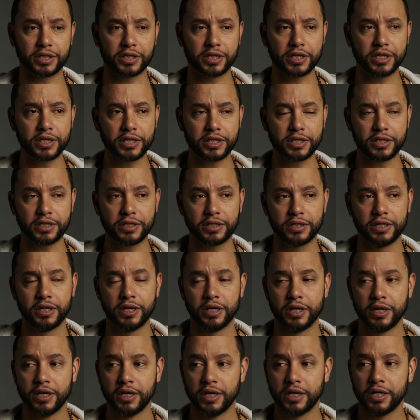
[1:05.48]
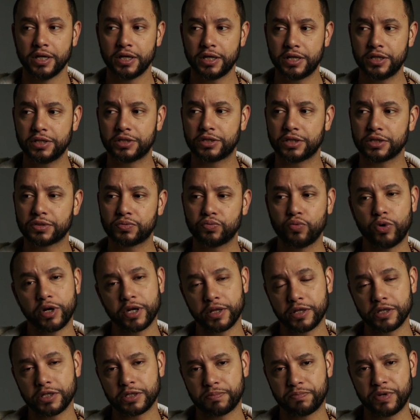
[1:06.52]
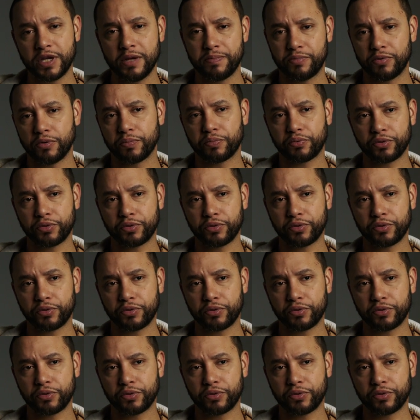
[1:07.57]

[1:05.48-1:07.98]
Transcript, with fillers: He he's just one of these people.